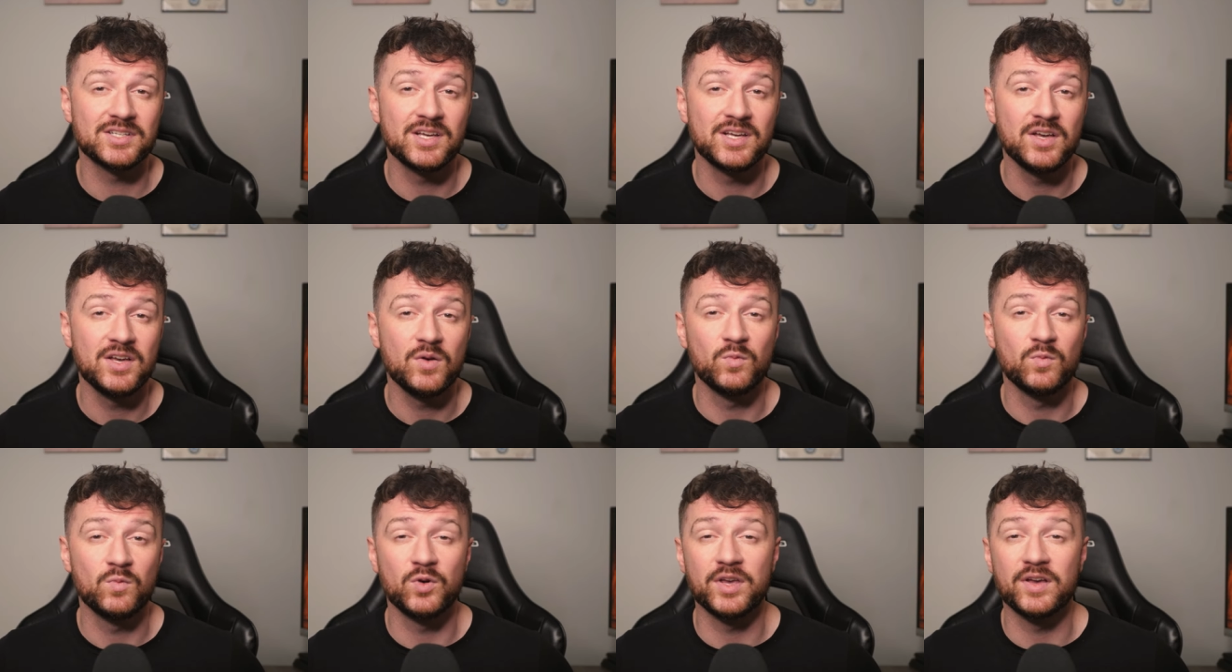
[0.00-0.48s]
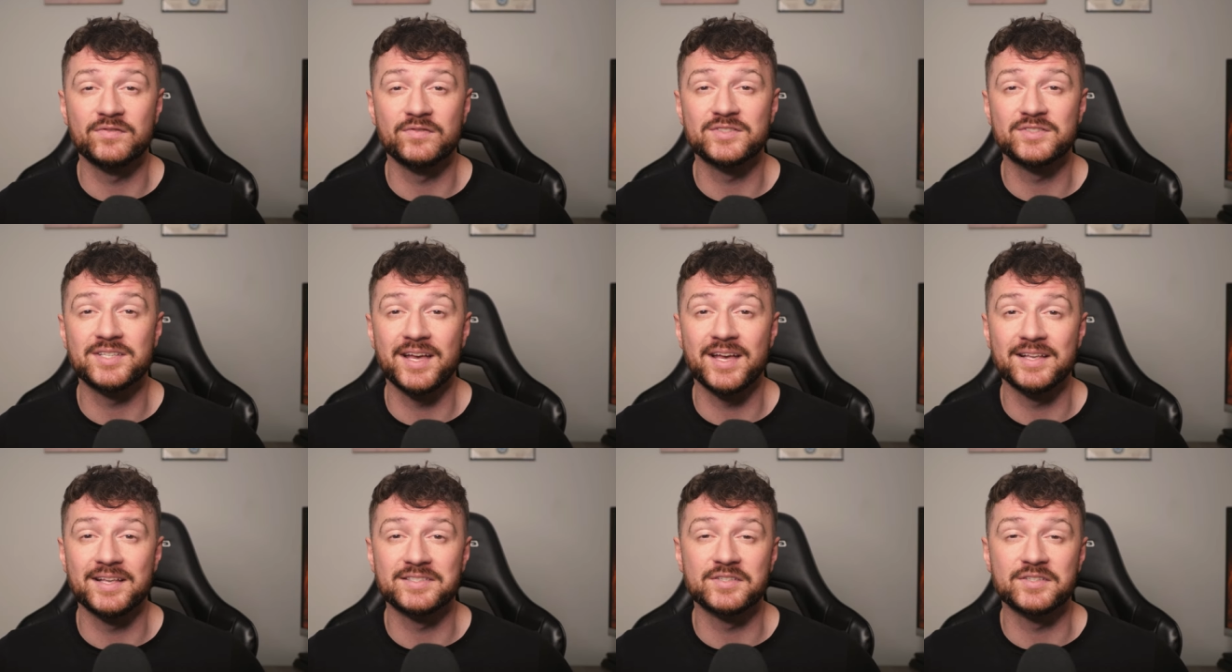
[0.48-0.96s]
we have
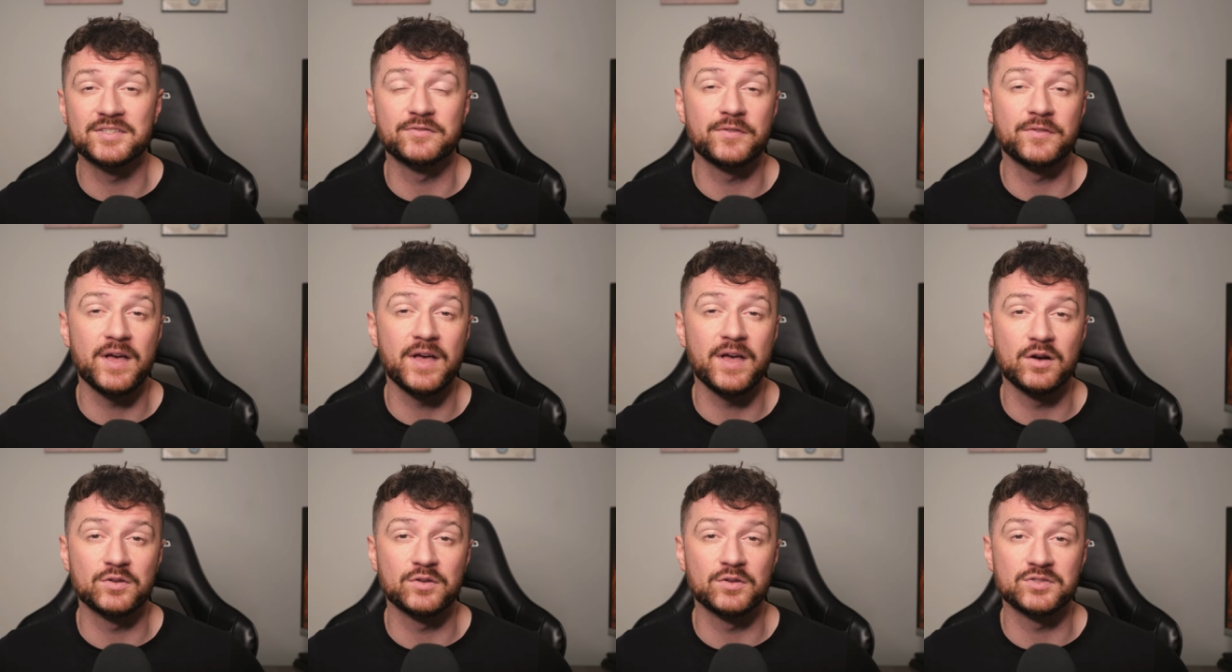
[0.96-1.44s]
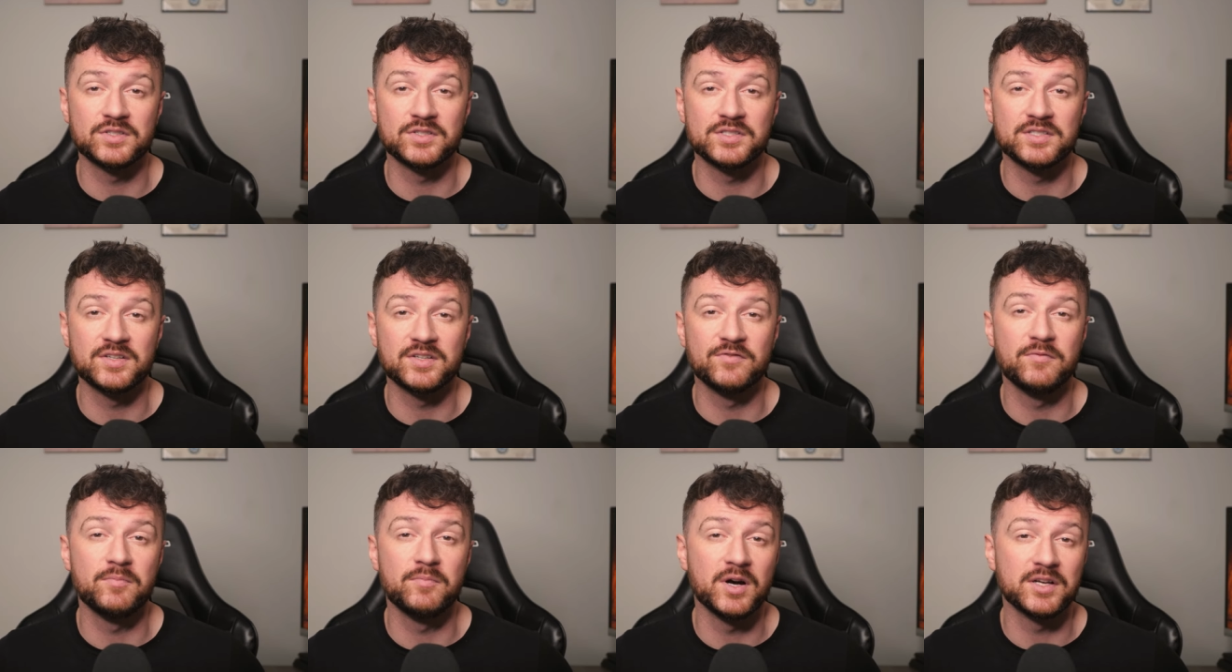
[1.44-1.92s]
tens of thousands
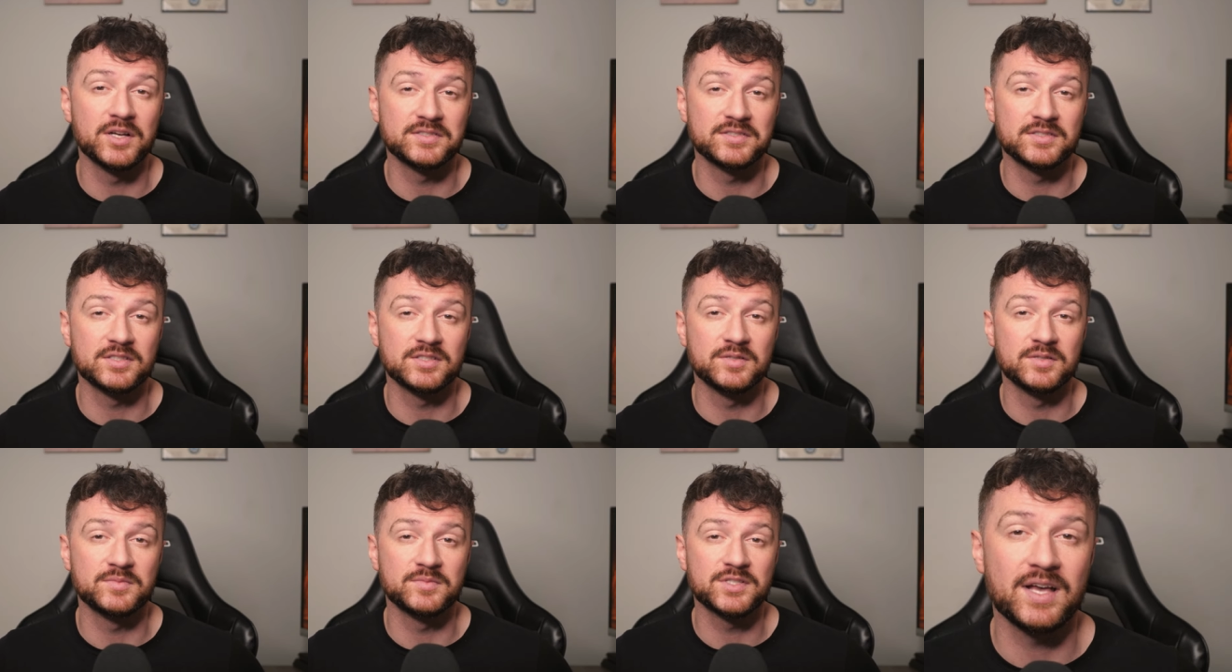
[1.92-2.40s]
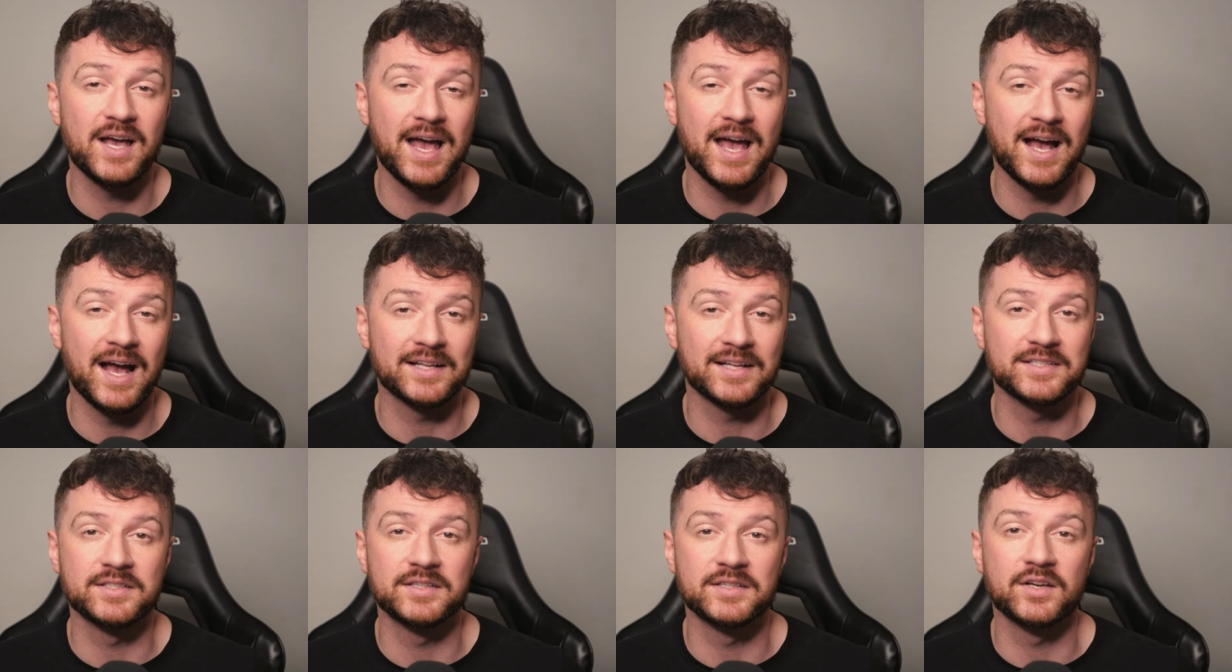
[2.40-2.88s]
of Muslims
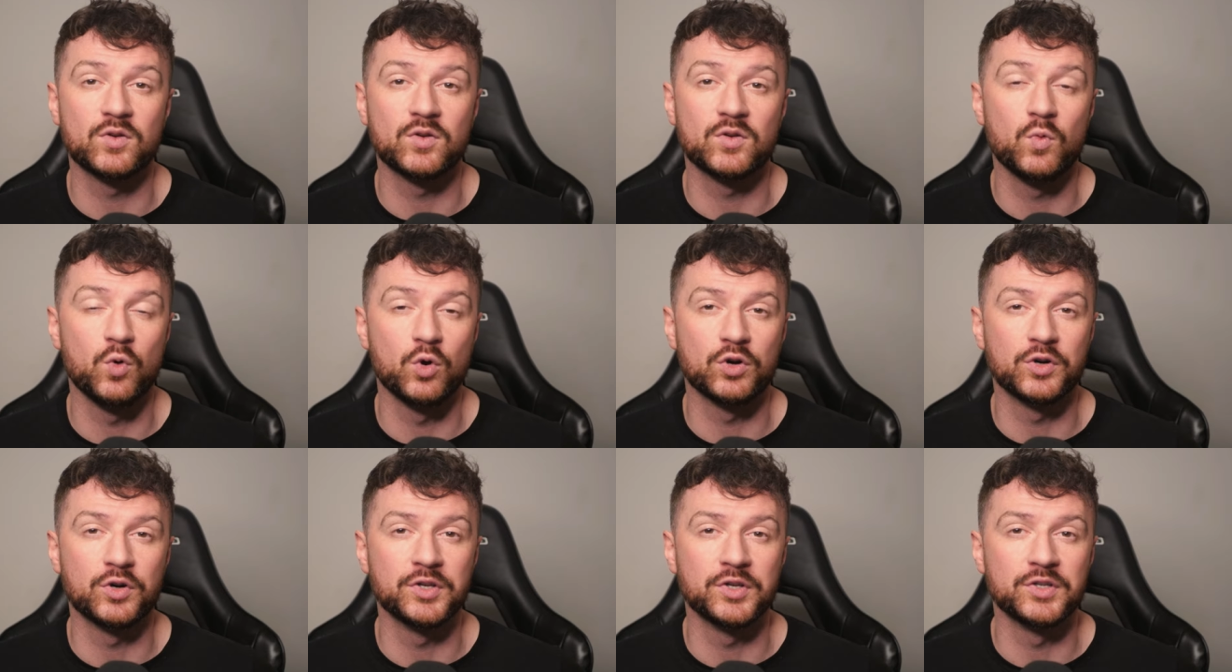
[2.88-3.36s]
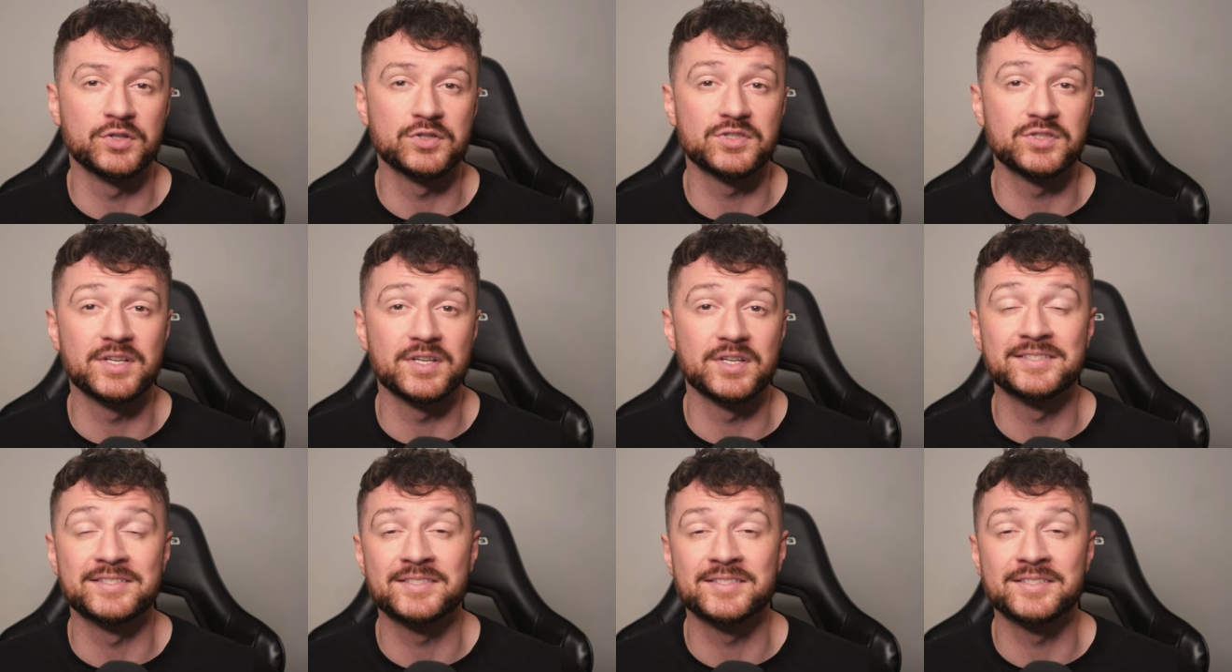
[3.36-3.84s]
acting like warriors
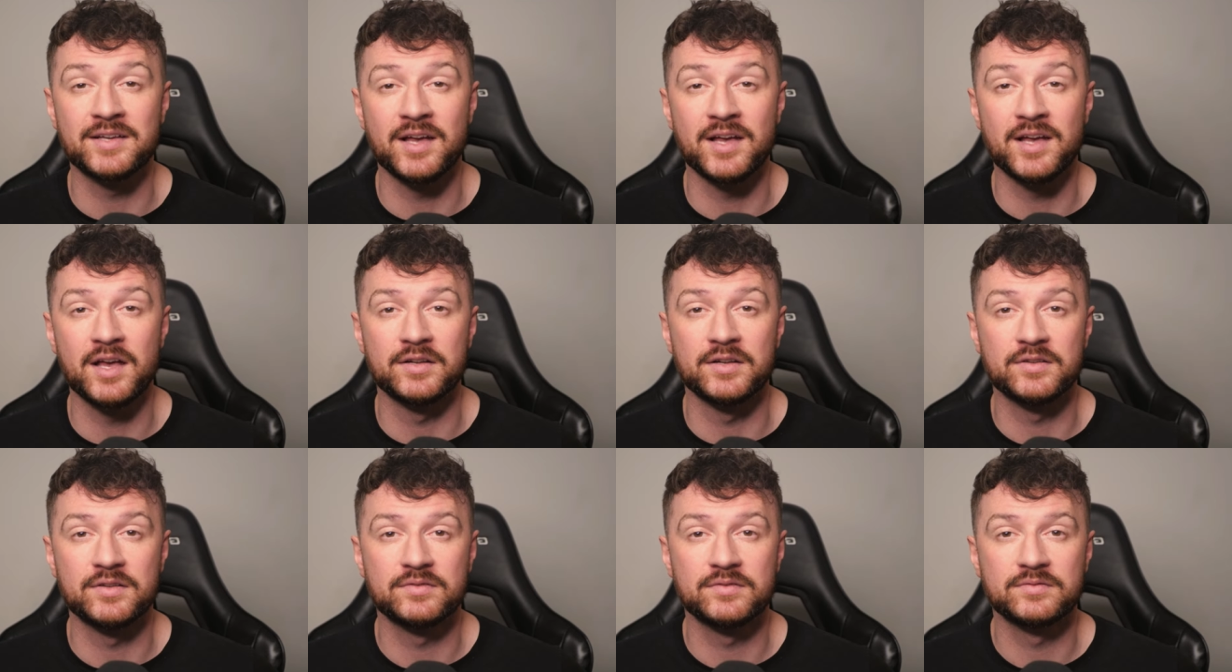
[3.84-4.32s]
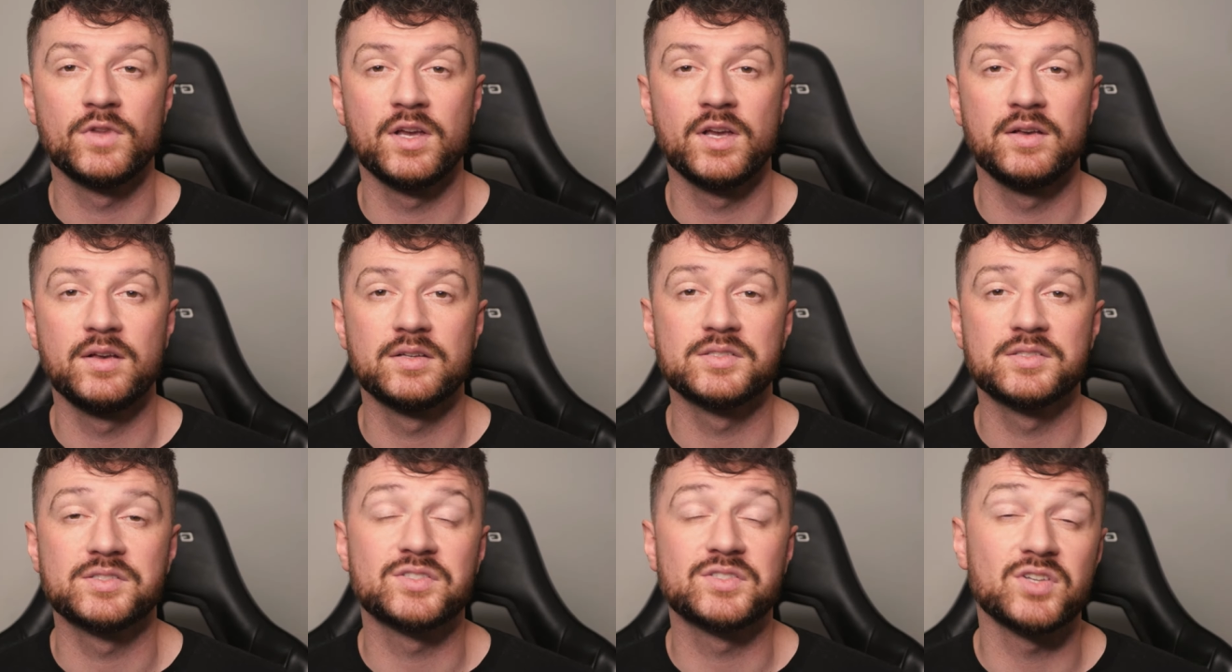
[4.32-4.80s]
instead.
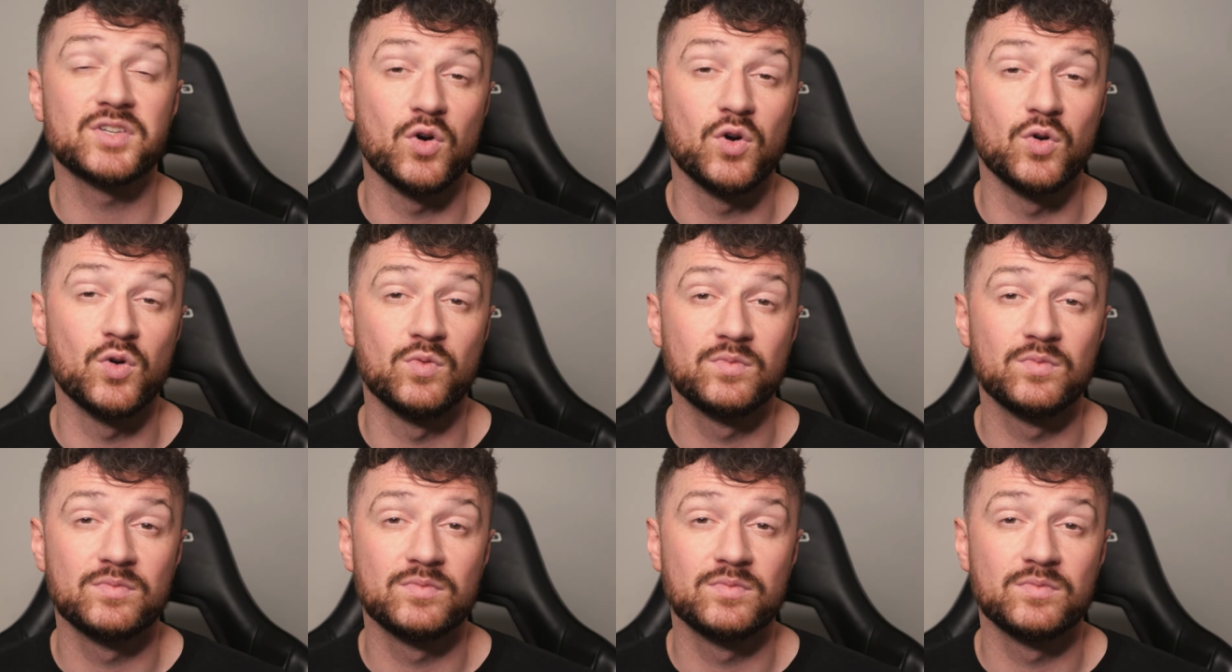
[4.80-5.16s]
So,